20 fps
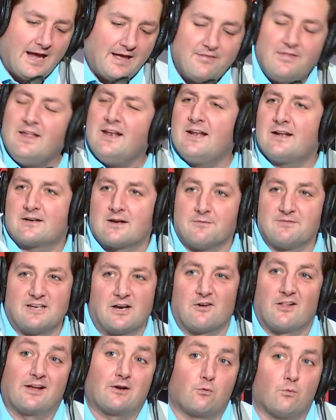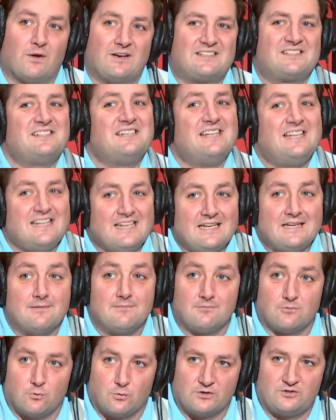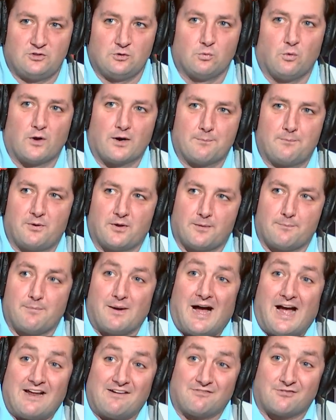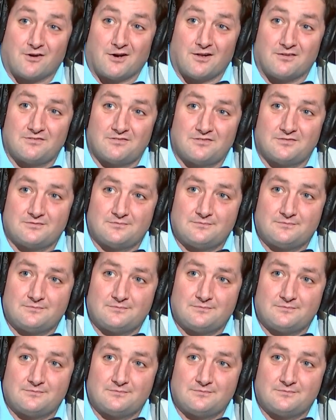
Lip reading: And then it comes down to, like, what team would you want to put a bye in front of?